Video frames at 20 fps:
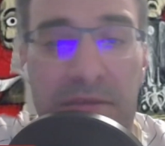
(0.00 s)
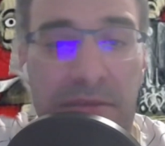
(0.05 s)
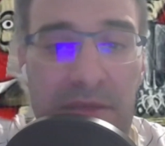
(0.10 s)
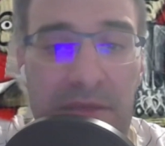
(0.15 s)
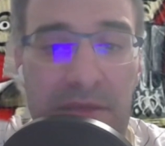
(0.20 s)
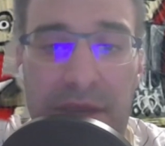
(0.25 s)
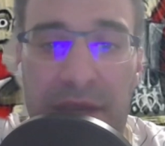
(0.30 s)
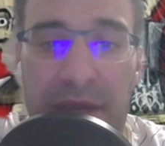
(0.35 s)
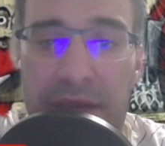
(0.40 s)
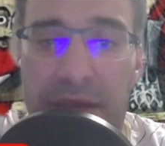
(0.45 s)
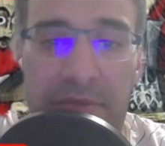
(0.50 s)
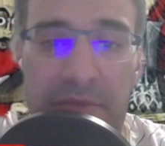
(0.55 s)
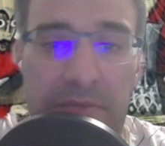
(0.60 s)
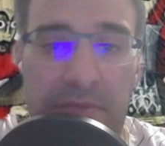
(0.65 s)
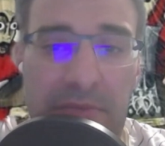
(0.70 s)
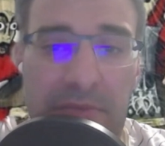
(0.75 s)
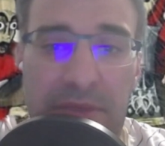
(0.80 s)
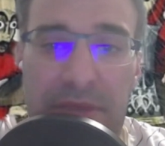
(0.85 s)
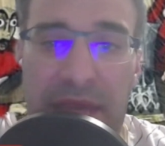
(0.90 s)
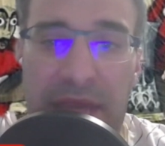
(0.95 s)
and
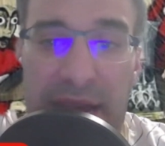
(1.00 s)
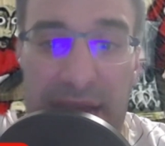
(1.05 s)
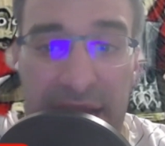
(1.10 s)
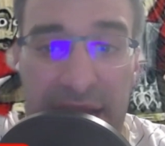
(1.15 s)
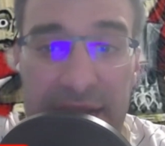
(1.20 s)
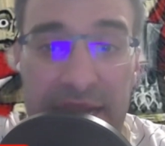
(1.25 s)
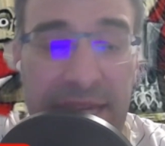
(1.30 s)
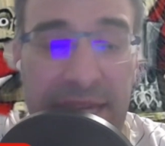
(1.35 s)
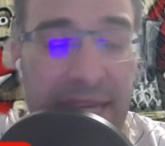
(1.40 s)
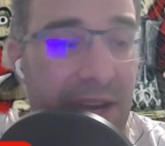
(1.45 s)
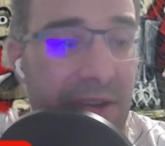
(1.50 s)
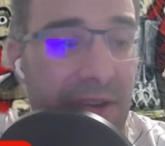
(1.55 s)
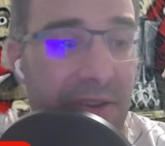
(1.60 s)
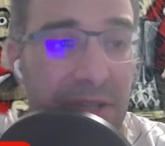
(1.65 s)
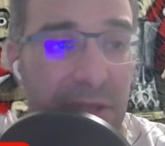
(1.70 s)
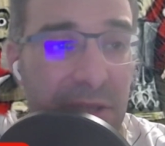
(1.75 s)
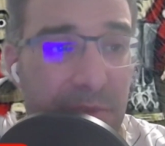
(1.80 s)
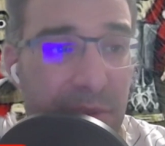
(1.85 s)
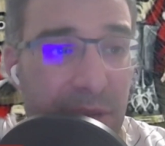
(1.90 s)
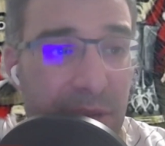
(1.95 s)
that kind of carried
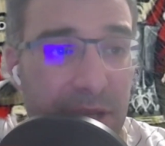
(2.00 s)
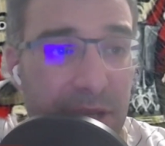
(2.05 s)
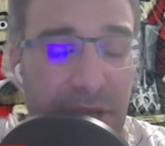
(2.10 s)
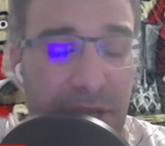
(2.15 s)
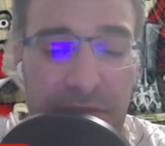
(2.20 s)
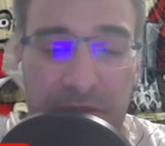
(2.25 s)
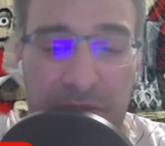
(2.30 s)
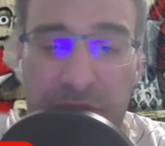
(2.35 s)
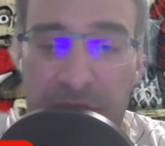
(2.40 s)
into the playoffs. I